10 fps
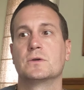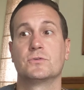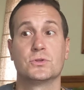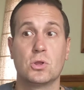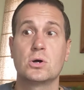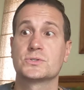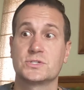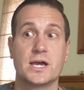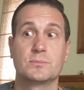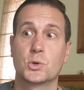For the longest
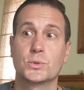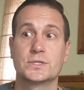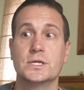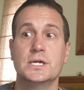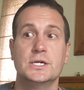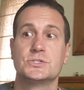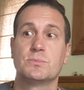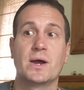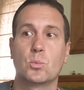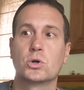time, going to
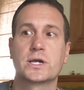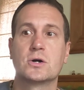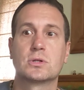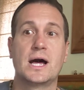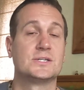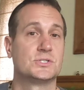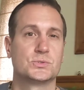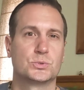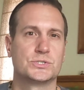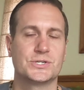my workout classes
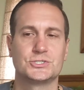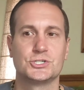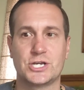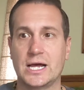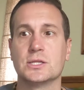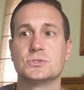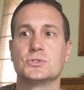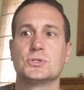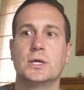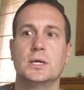were such a
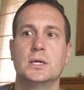challenge